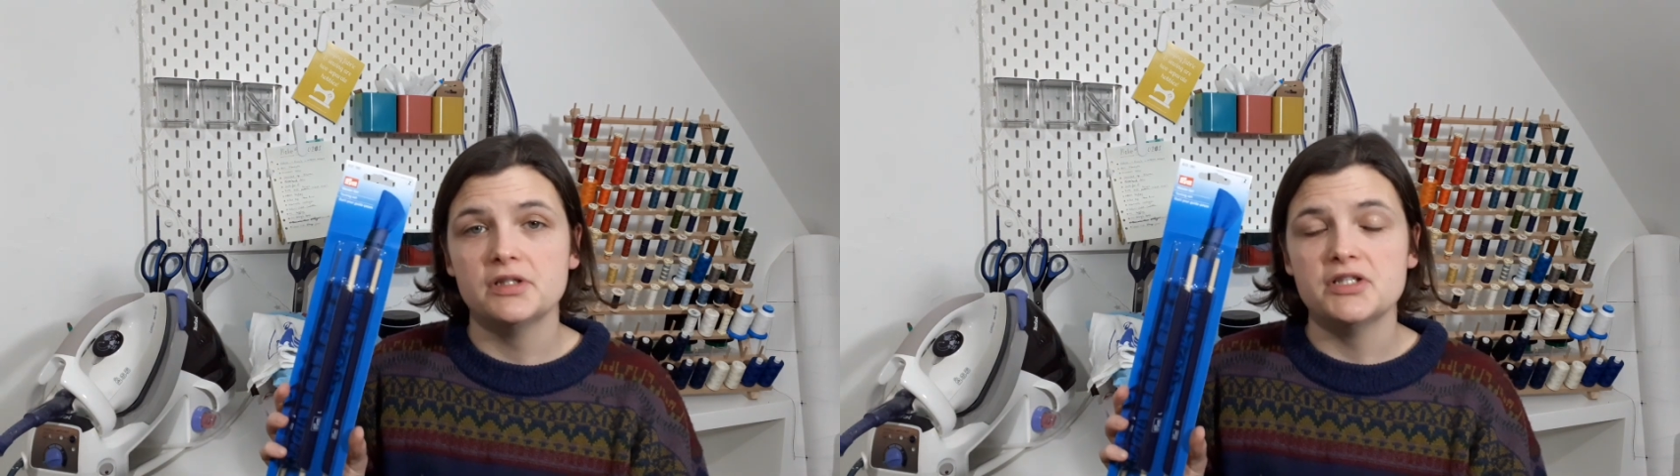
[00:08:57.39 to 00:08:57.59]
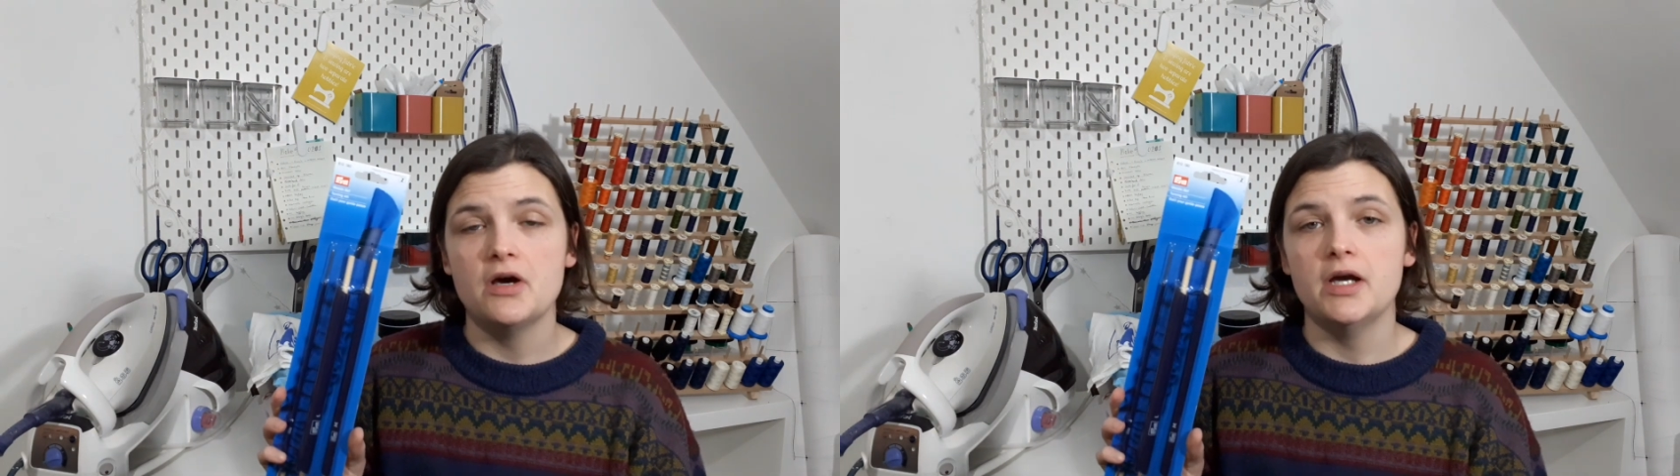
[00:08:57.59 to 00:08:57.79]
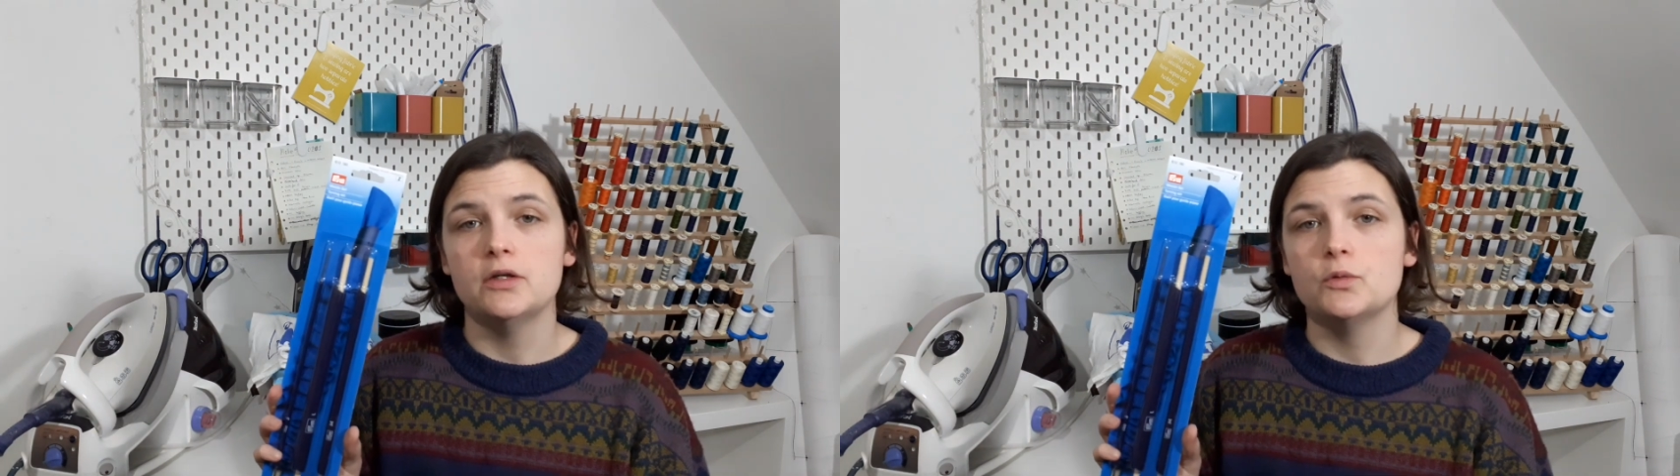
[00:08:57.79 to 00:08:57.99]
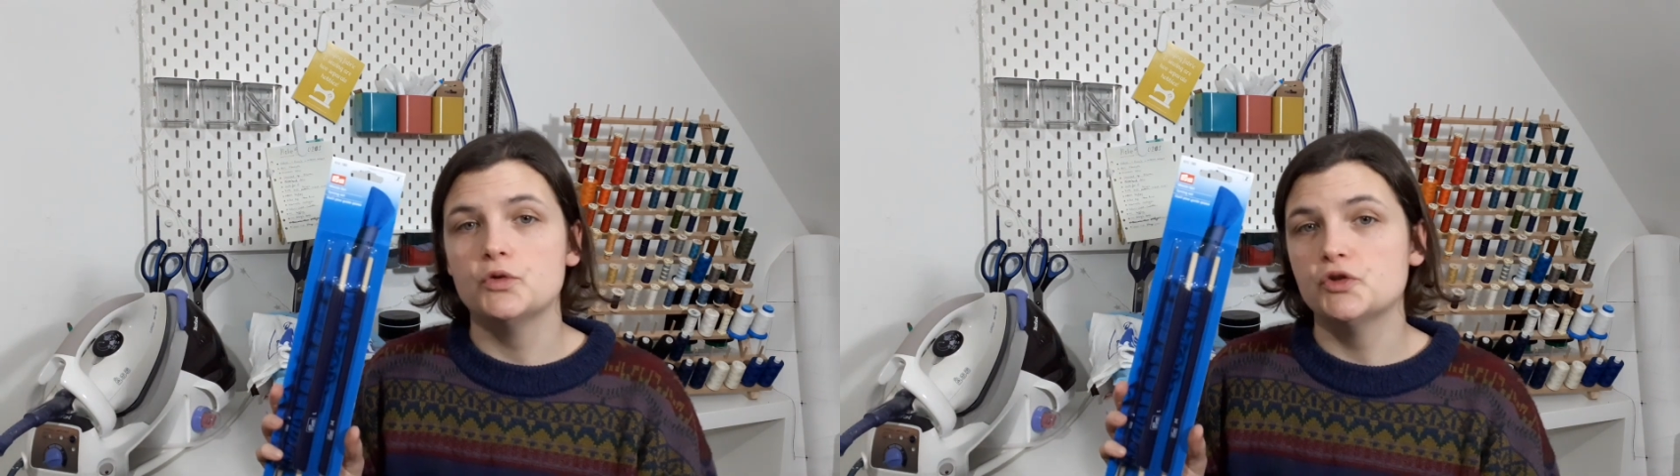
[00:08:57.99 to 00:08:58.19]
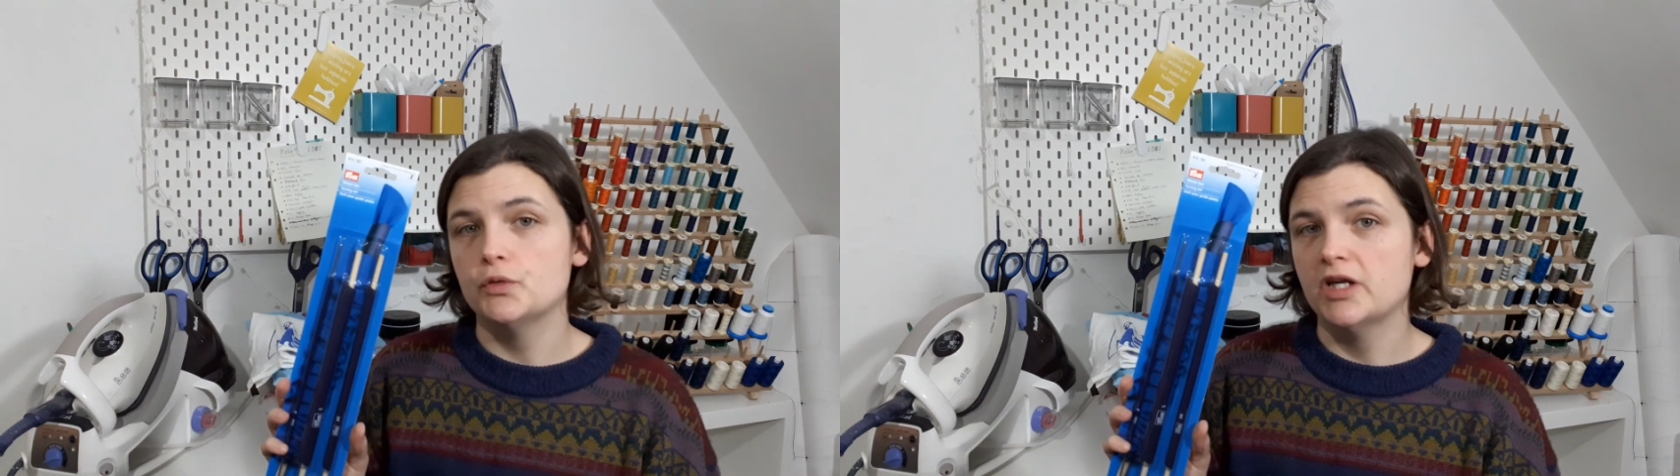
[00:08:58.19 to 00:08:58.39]
Tyne was
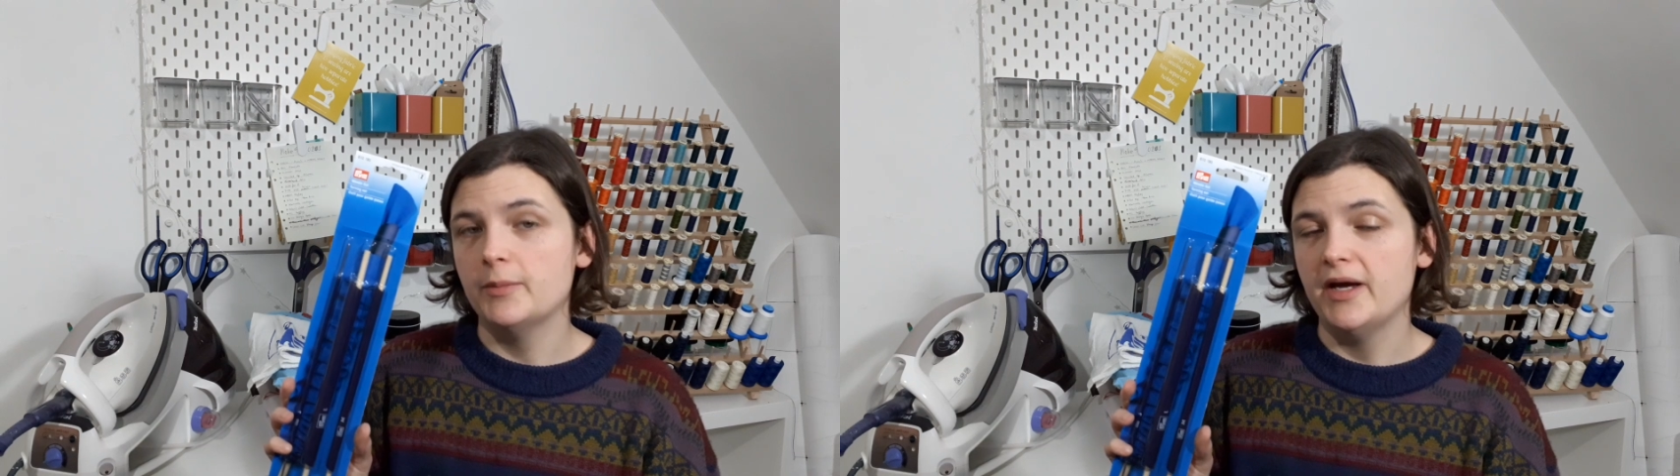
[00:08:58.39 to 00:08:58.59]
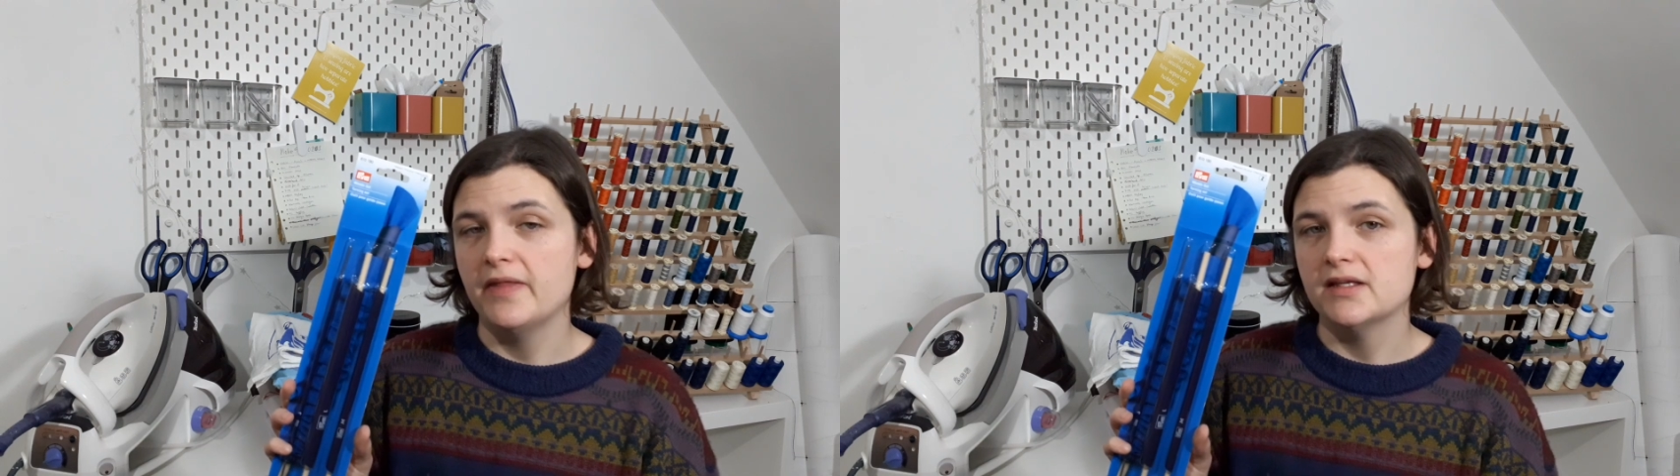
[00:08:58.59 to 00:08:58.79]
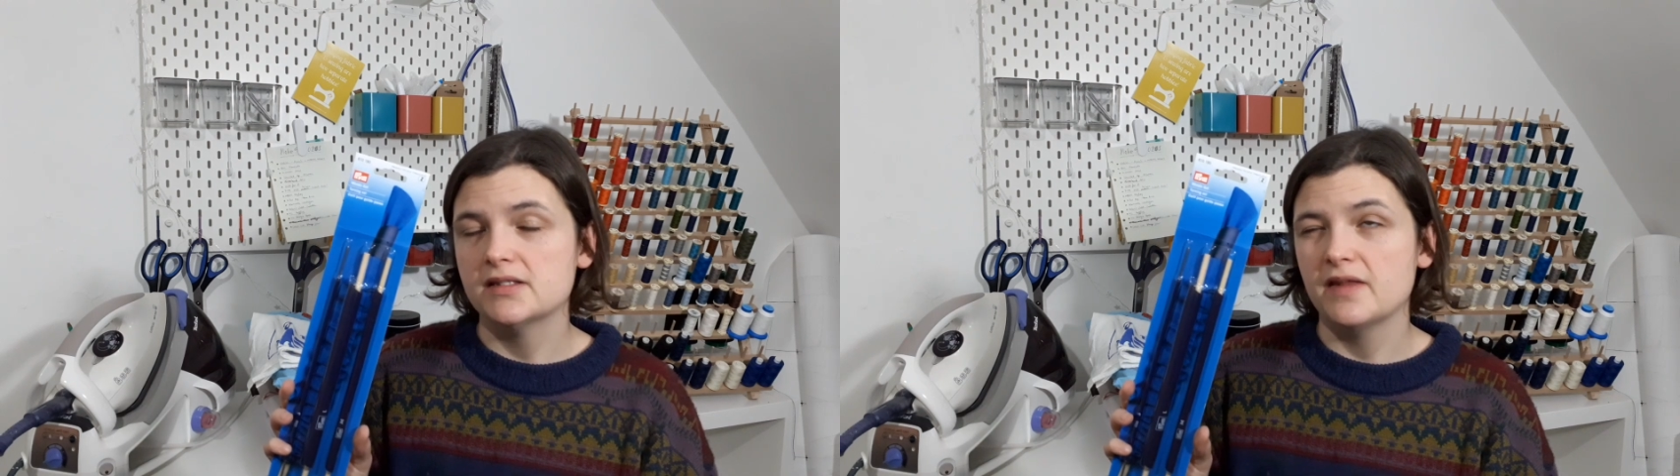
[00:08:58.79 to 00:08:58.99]
talking about this,